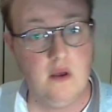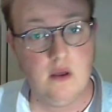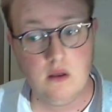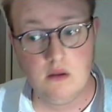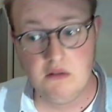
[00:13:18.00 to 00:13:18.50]

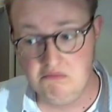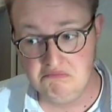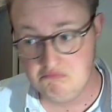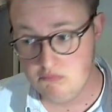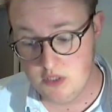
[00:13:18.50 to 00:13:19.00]

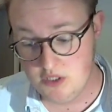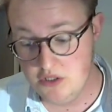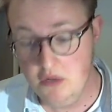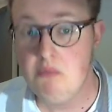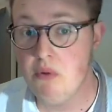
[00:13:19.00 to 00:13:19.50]
It's
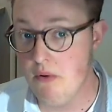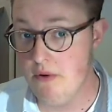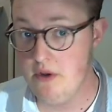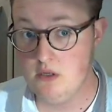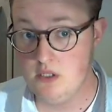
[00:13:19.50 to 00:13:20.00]
not a
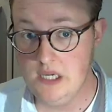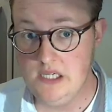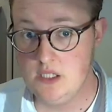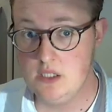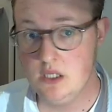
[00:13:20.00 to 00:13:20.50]
boring
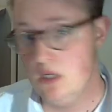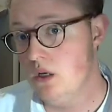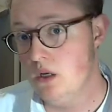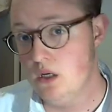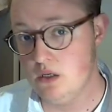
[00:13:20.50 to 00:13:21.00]
taste.
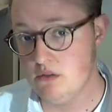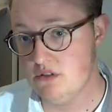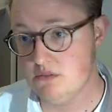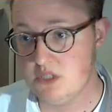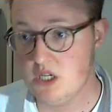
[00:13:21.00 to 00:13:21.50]
You know,
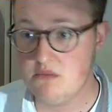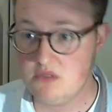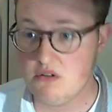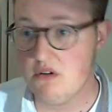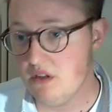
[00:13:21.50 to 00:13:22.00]
sometimes
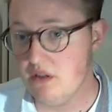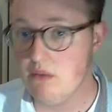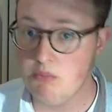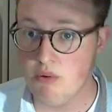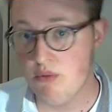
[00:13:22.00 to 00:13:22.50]
you're a little
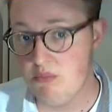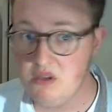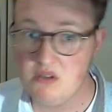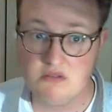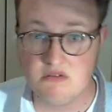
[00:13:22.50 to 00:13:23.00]
bored
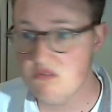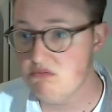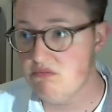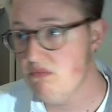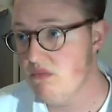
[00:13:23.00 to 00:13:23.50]
because
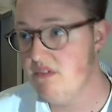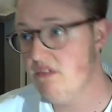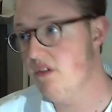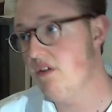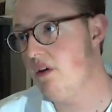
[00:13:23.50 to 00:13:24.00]

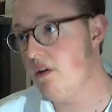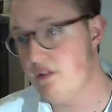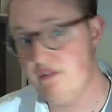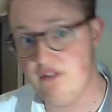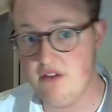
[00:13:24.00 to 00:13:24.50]

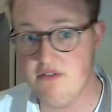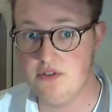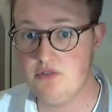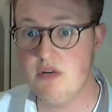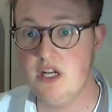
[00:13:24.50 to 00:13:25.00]
the flavor
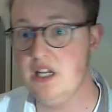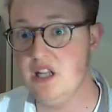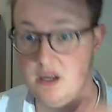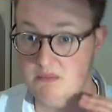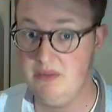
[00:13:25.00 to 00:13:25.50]
is really
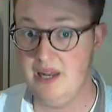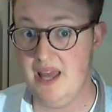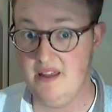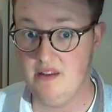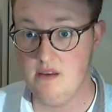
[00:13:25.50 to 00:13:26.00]
like
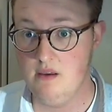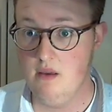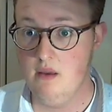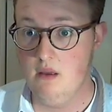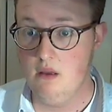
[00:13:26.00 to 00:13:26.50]
bland.
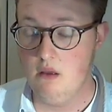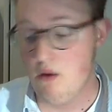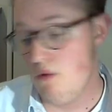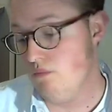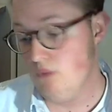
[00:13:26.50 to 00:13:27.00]

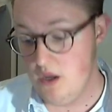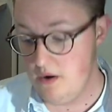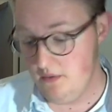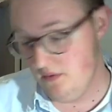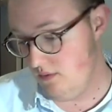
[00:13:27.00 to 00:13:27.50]
Here
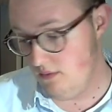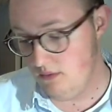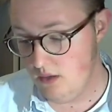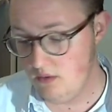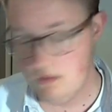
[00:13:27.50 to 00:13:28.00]
it's a
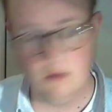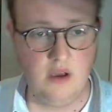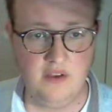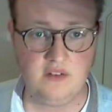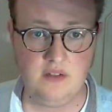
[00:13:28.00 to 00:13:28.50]

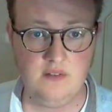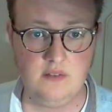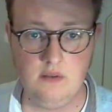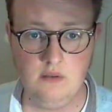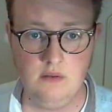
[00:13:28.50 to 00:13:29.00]
nice,
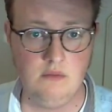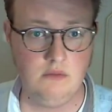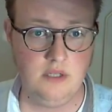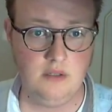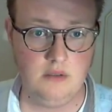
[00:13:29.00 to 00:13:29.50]
decent
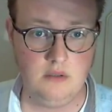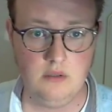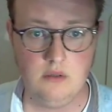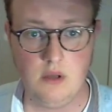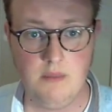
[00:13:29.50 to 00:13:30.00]

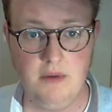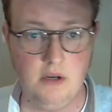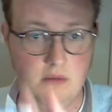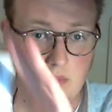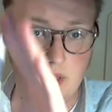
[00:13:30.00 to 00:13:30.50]
little
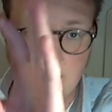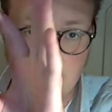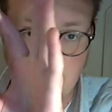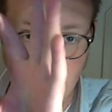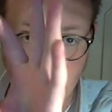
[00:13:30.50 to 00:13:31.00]
American blend.
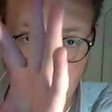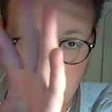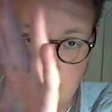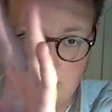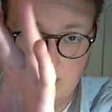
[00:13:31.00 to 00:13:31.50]

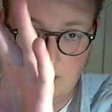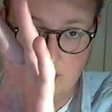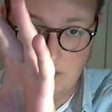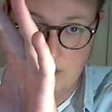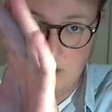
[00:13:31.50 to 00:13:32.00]

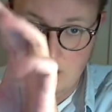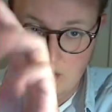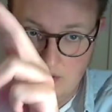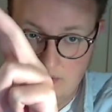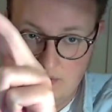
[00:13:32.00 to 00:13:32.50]

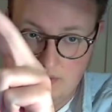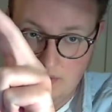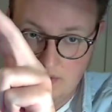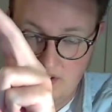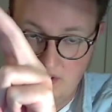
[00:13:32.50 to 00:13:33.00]

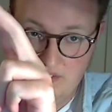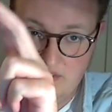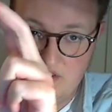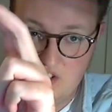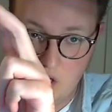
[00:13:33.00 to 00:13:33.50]
Doesn't
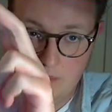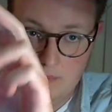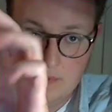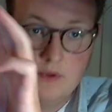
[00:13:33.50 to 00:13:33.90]
taste cheap.